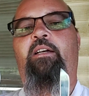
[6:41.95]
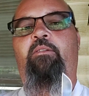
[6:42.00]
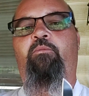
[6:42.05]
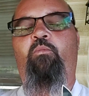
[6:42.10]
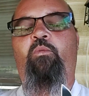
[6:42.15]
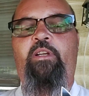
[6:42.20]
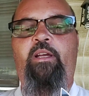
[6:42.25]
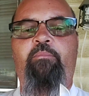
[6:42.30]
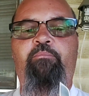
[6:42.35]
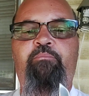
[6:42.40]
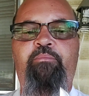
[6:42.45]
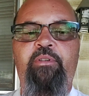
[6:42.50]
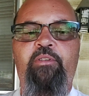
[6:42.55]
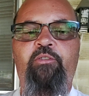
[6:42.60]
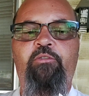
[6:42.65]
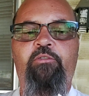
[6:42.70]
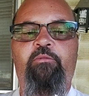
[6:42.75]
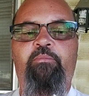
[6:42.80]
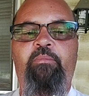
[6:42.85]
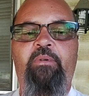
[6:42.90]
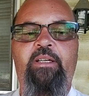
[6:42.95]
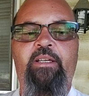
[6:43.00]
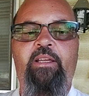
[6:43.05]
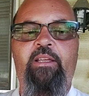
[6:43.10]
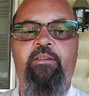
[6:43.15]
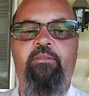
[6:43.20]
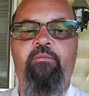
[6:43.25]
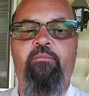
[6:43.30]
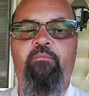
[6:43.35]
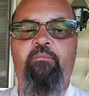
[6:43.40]
when I build
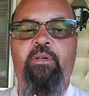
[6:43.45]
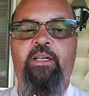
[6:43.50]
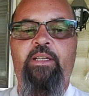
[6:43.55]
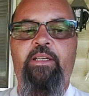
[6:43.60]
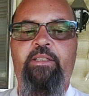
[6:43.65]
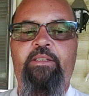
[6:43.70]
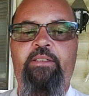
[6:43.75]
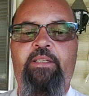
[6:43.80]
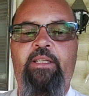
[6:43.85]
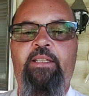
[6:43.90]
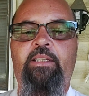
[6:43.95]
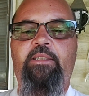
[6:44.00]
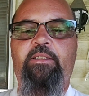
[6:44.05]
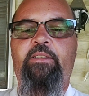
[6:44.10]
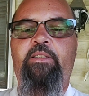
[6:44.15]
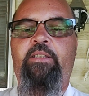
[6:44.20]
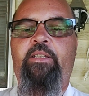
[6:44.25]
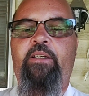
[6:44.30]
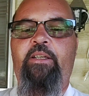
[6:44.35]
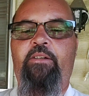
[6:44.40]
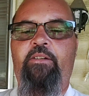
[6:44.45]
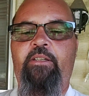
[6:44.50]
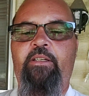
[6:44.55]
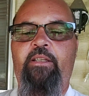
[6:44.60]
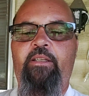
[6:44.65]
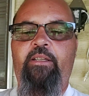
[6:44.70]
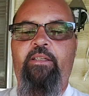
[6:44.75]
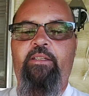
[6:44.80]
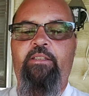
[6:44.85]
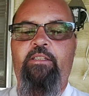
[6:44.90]
my daily
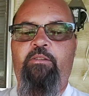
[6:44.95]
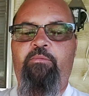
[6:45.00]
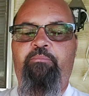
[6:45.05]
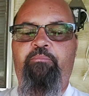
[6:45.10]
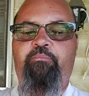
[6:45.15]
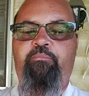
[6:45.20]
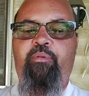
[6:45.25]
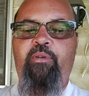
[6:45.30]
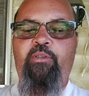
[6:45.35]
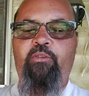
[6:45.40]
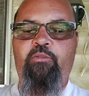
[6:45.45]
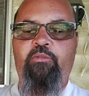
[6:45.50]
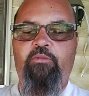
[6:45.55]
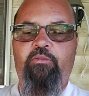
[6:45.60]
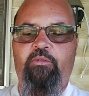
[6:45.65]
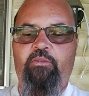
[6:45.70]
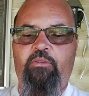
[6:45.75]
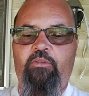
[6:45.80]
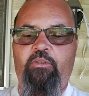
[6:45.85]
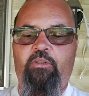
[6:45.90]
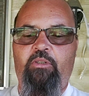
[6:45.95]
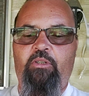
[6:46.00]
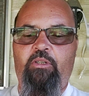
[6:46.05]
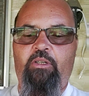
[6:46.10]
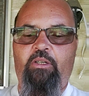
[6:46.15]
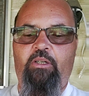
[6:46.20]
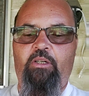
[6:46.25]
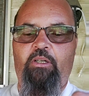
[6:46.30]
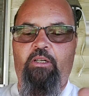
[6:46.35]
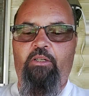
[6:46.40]
carry, it's built
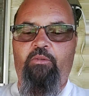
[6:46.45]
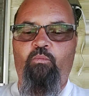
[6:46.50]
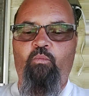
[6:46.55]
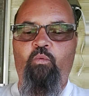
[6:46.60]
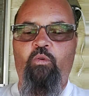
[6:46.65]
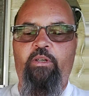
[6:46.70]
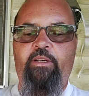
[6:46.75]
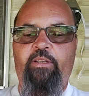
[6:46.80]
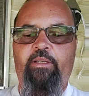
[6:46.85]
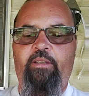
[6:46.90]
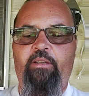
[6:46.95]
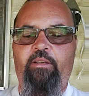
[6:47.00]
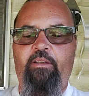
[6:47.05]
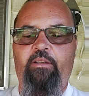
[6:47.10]
on what